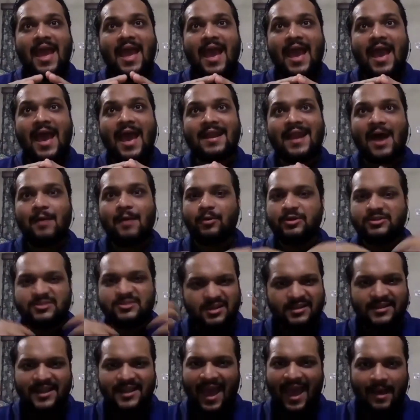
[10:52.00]
And I was
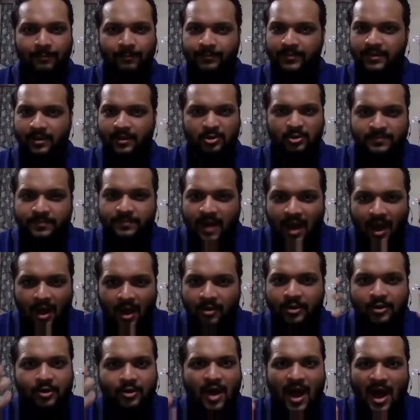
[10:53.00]
really happy, I was
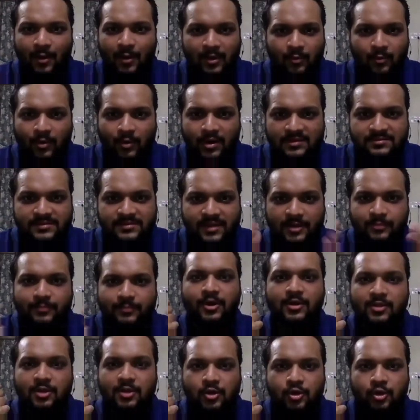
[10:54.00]
proud. You know how it was, right?
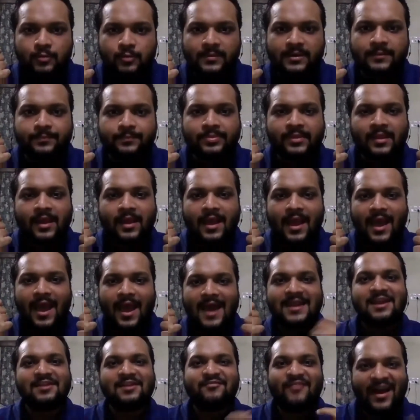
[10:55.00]
Because he knew me.
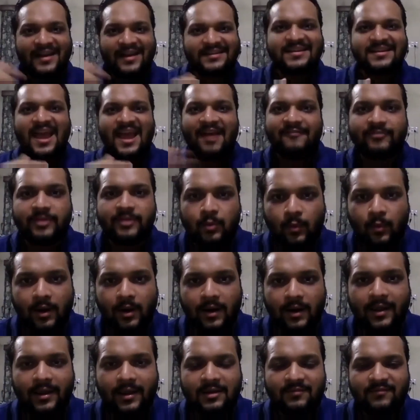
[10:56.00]
And I invited
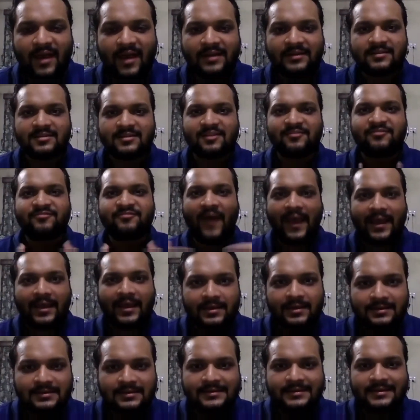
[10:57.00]
everyone. I invited the
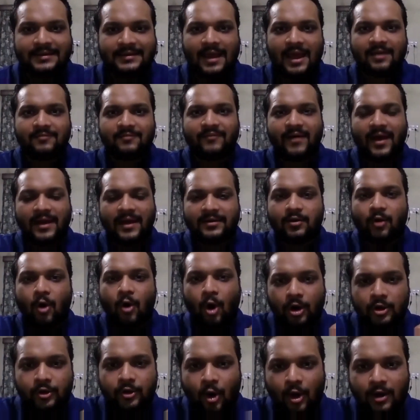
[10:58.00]
faculty, I invited
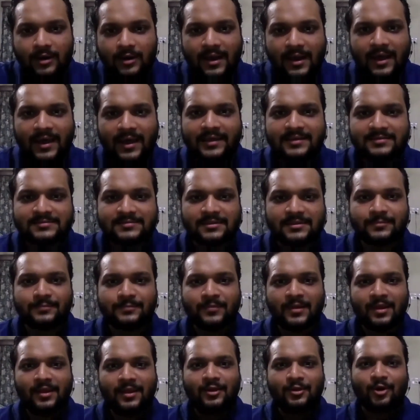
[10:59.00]
all you all guys, and
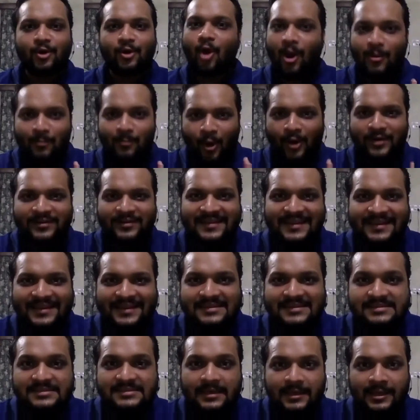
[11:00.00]
you all bought
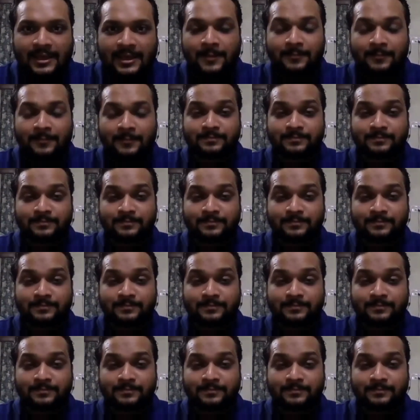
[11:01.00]
tickets and came.